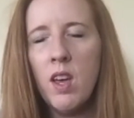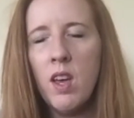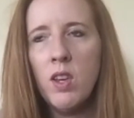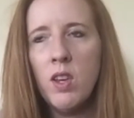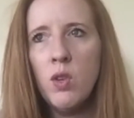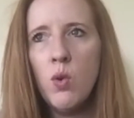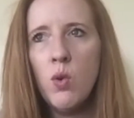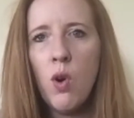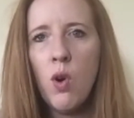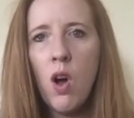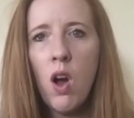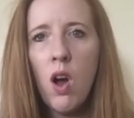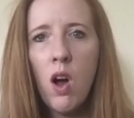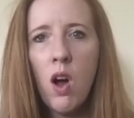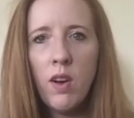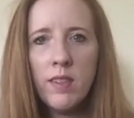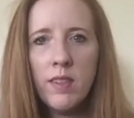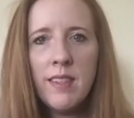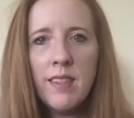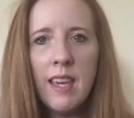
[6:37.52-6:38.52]
You're
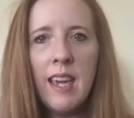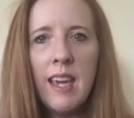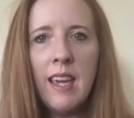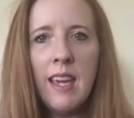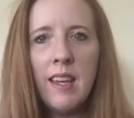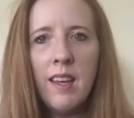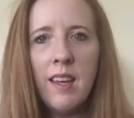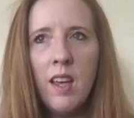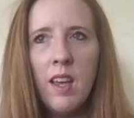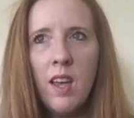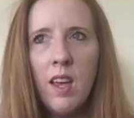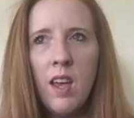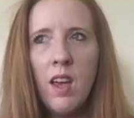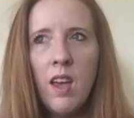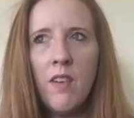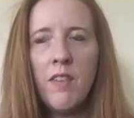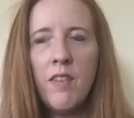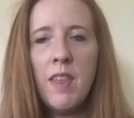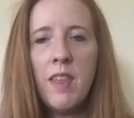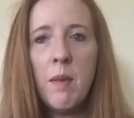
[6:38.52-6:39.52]
asking
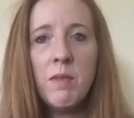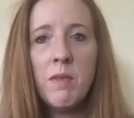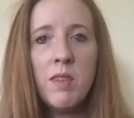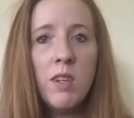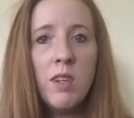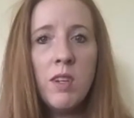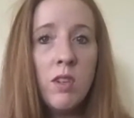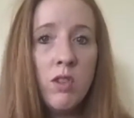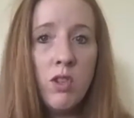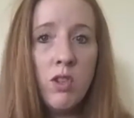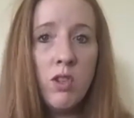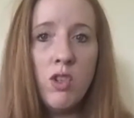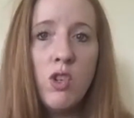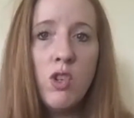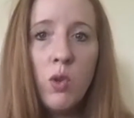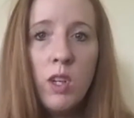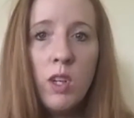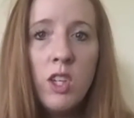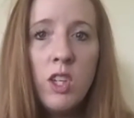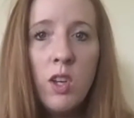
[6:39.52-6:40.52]
for them to
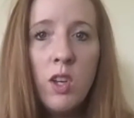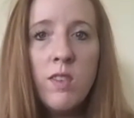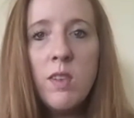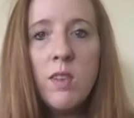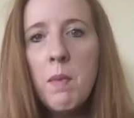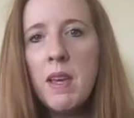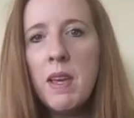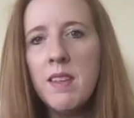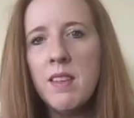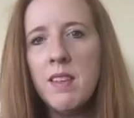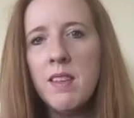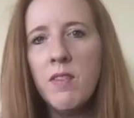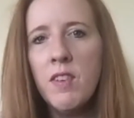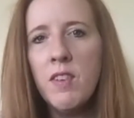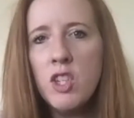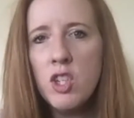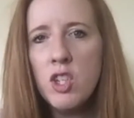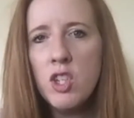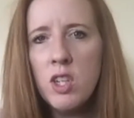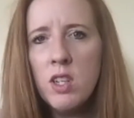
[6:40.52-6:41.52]
join you to make this
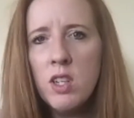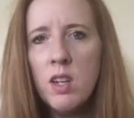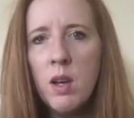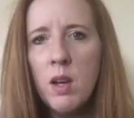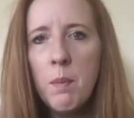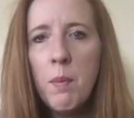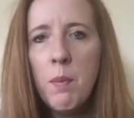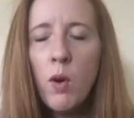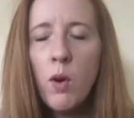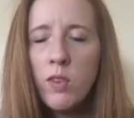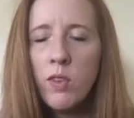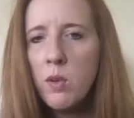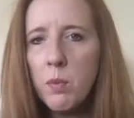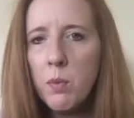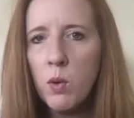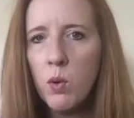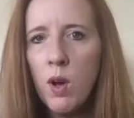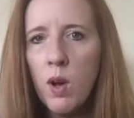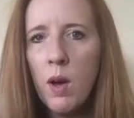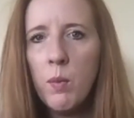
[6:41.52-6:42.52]
vision
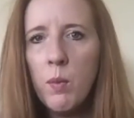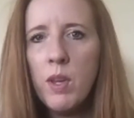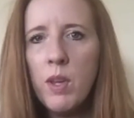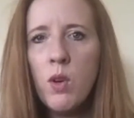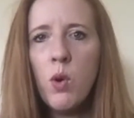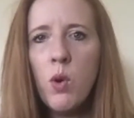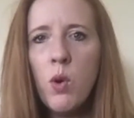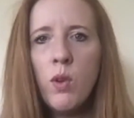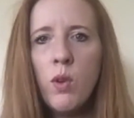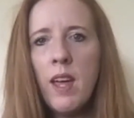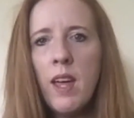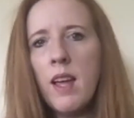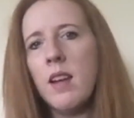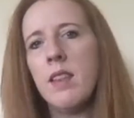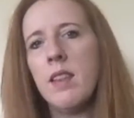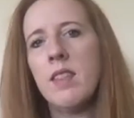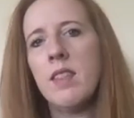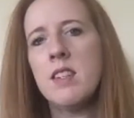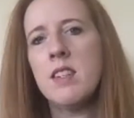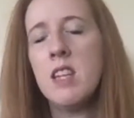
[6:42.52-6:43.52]
possible. And we call that
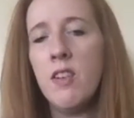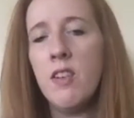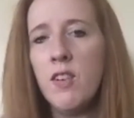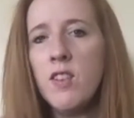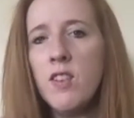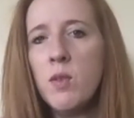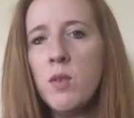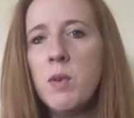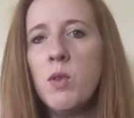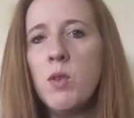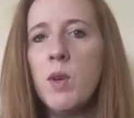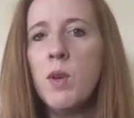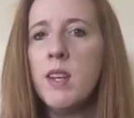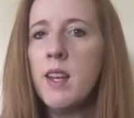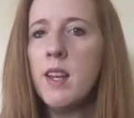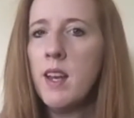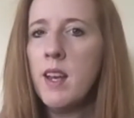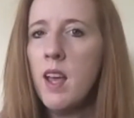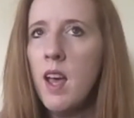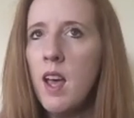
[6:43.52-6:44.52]
the difference between
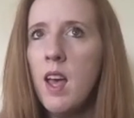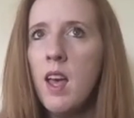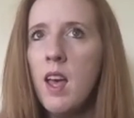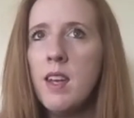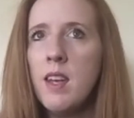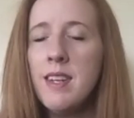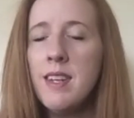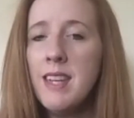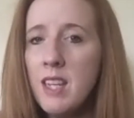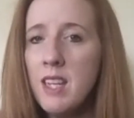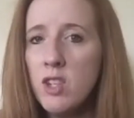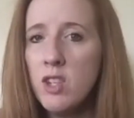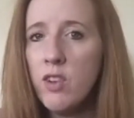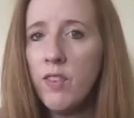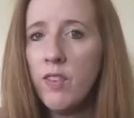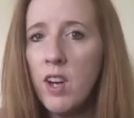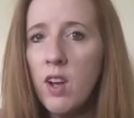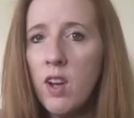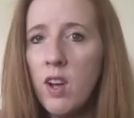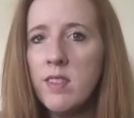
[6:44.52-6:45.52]
a
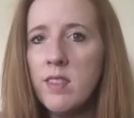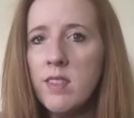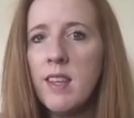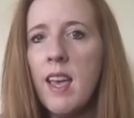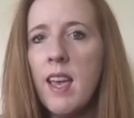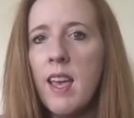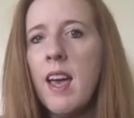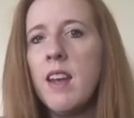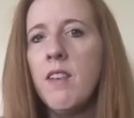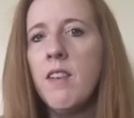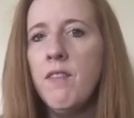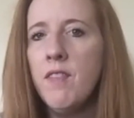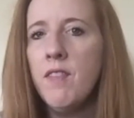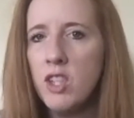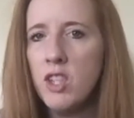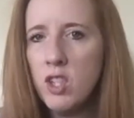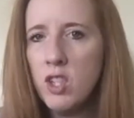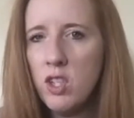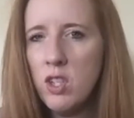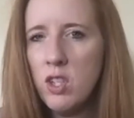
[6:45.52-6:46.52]
need-driven ask and a
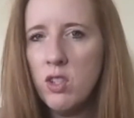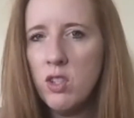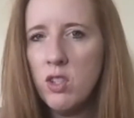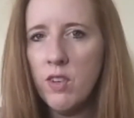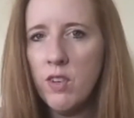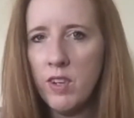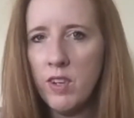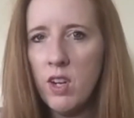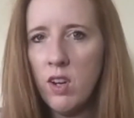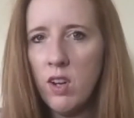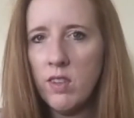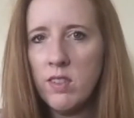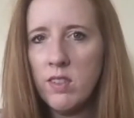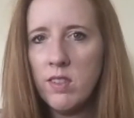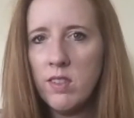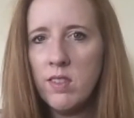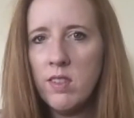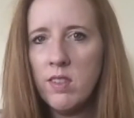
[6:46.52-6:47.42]
vision-driven ask.